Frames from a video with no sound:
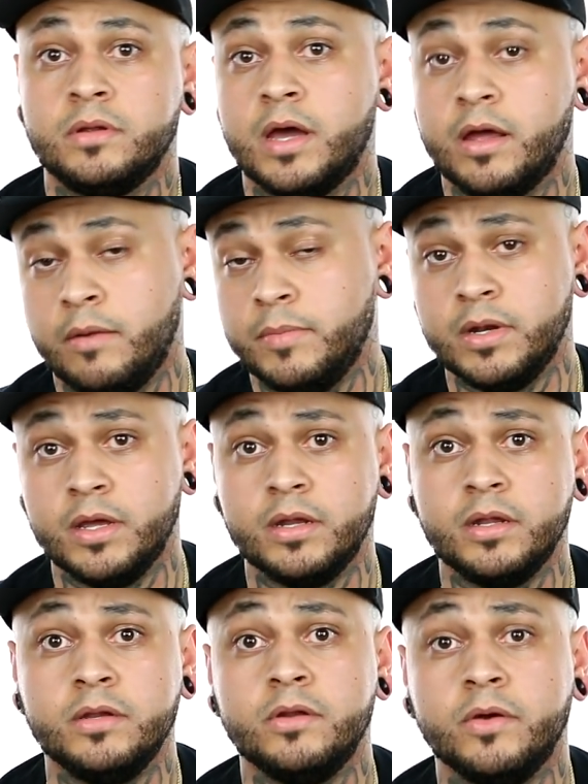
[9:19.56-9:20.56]
I, I mean, uh,
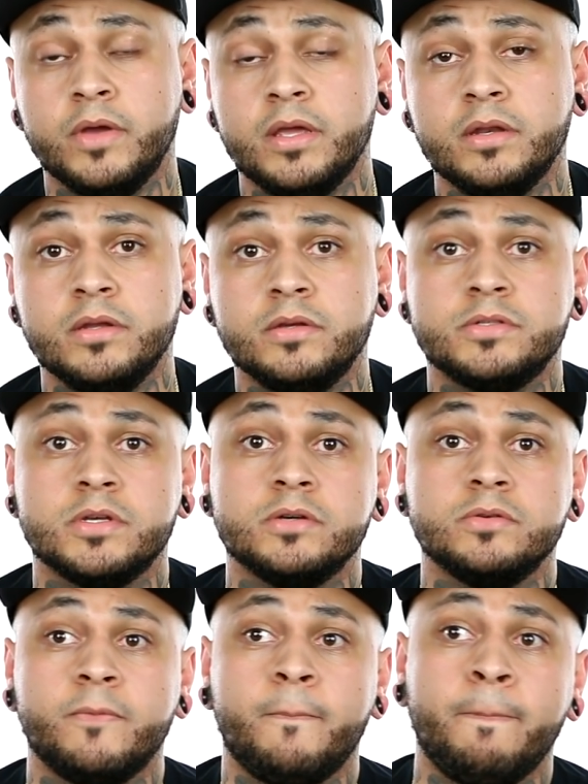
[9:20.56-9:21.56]
you know, Indy.
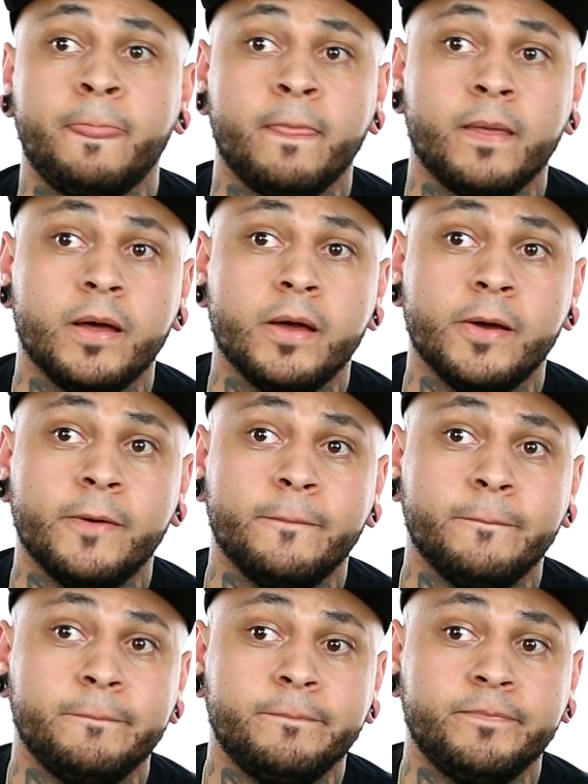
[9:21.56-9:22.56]
So,
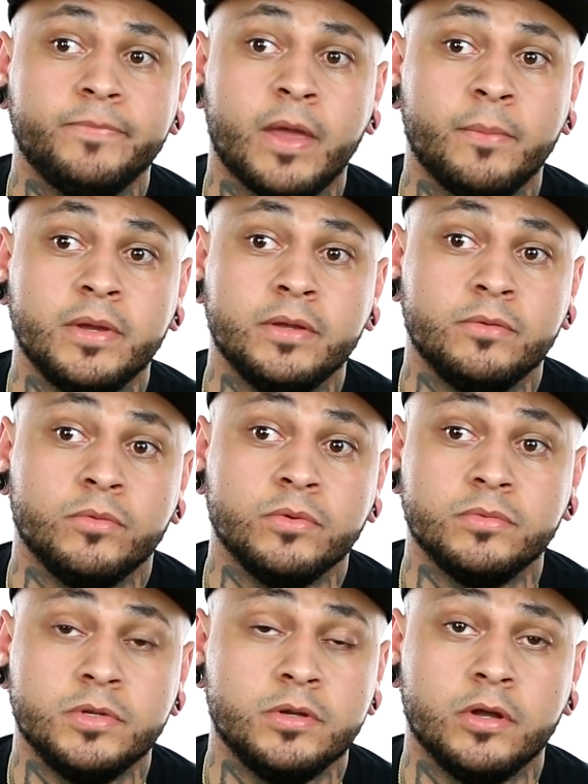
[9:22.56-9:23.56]
um, I mean,
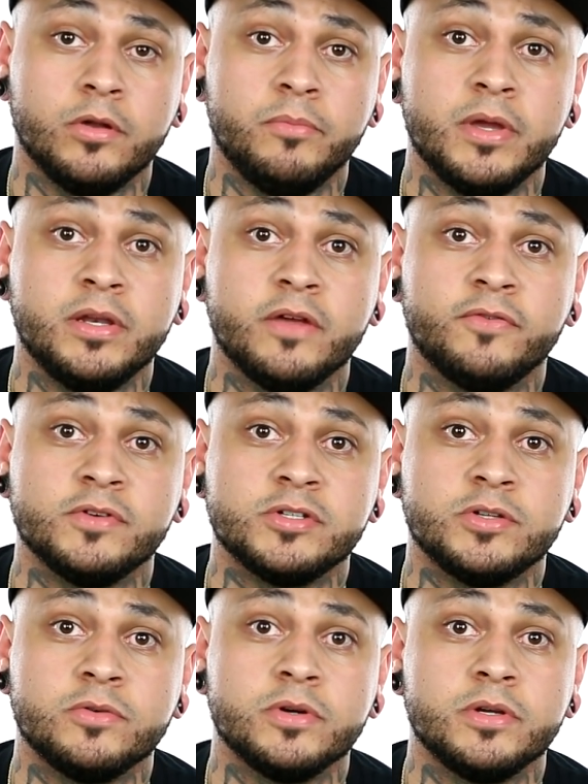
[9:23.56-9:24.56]
we'll, you know, it'll be a different
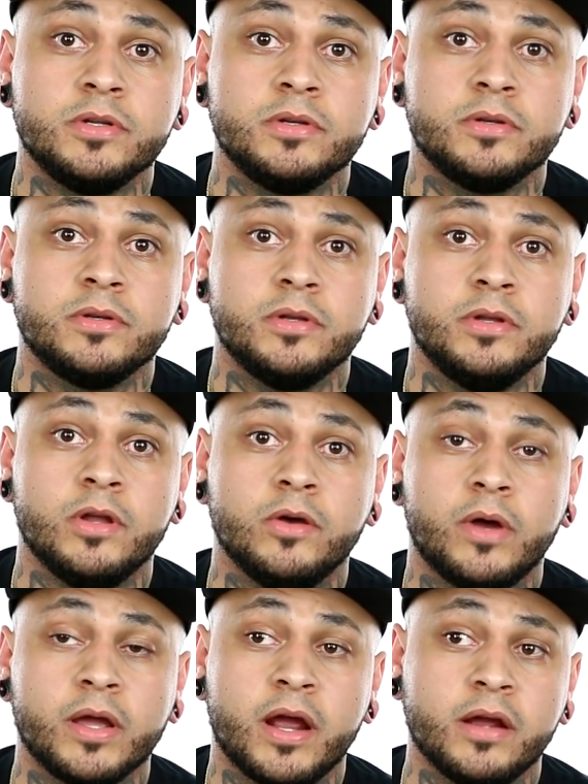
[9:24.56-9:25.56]
story, you
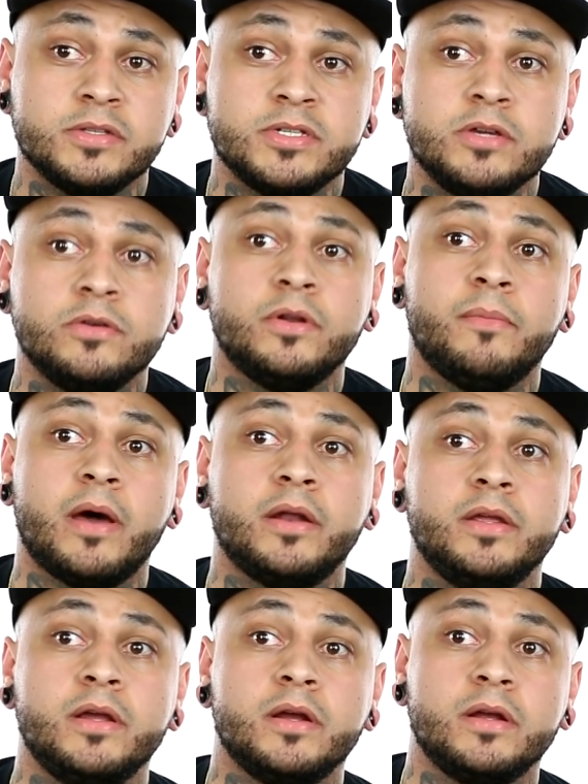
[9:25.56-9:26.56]
know, I guarantee you in about a
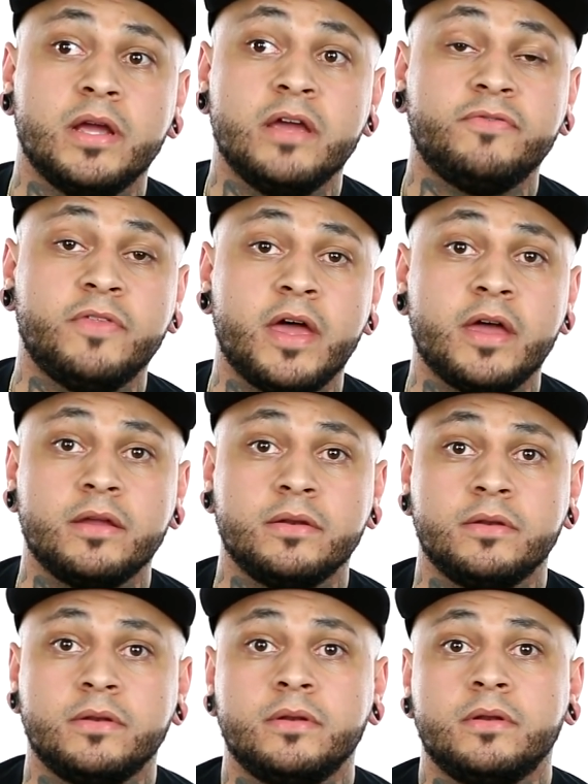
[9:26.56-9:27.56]
year, if that,
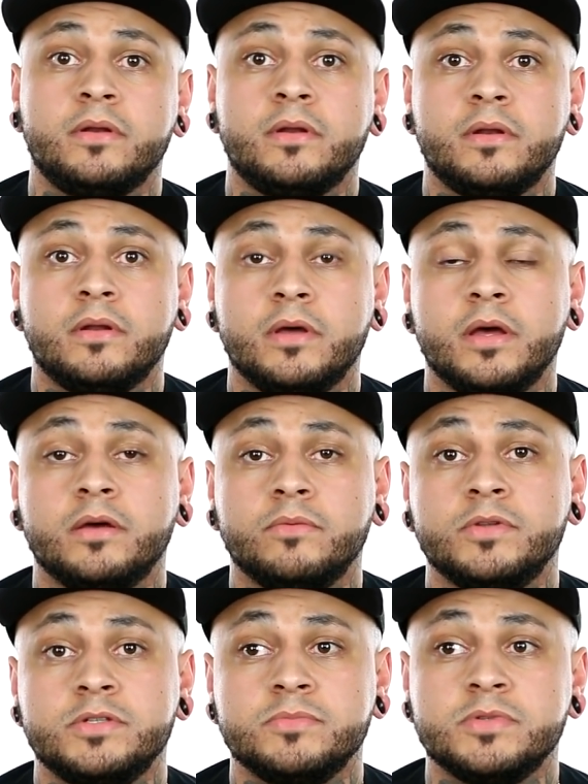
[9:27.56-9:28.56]
uh,
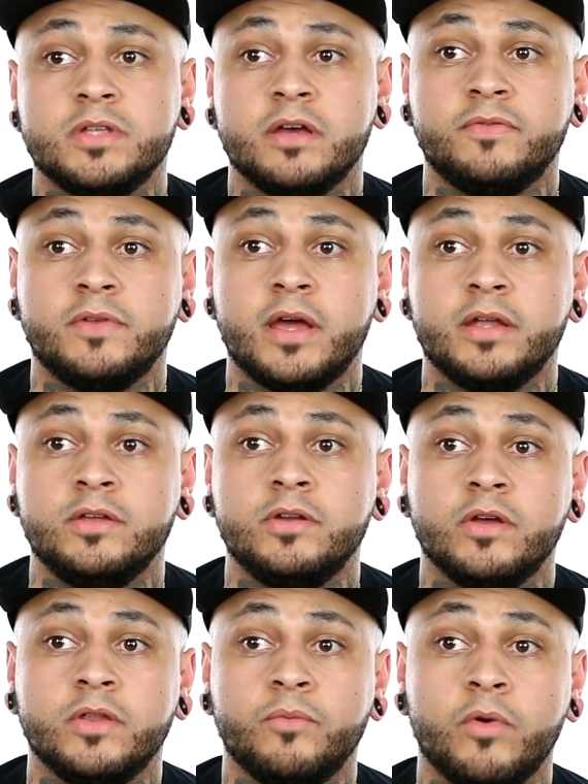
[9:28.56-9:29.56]
with some stuff and that, you
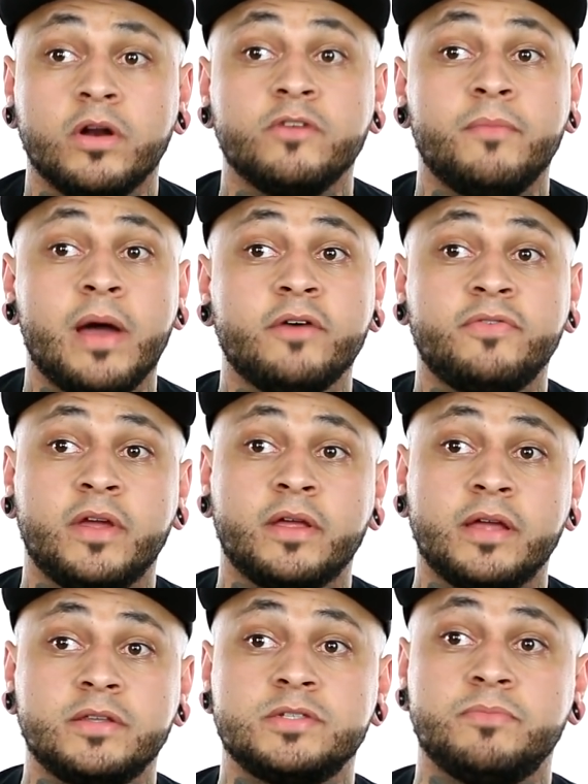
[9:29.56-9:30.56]
know, the word of mouth thing.
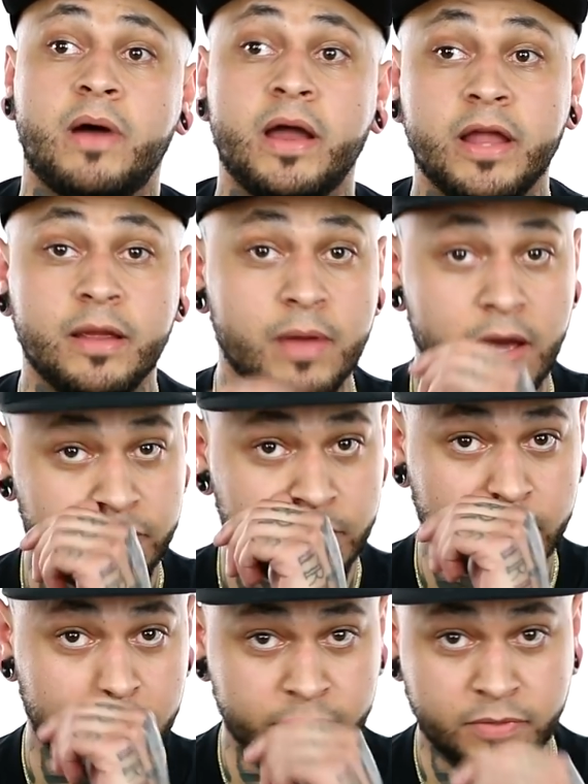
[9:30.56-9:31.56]
It's, my name got
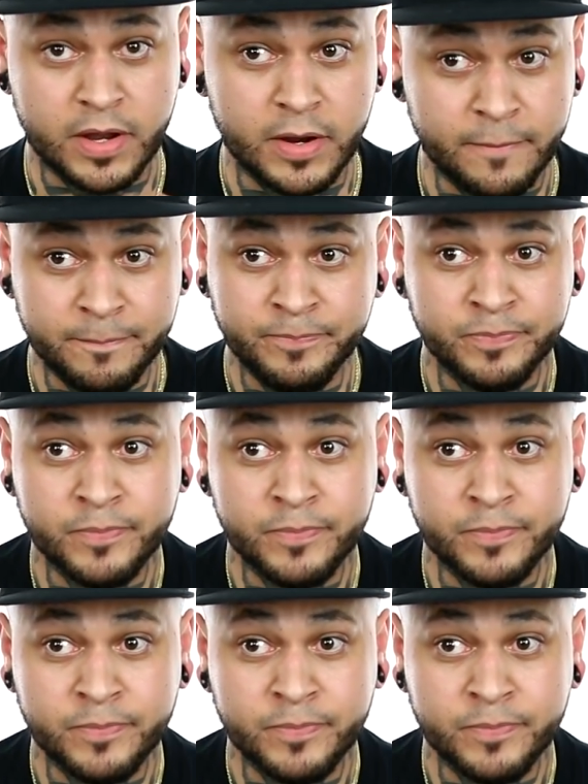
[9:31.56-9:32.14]
thrown out there.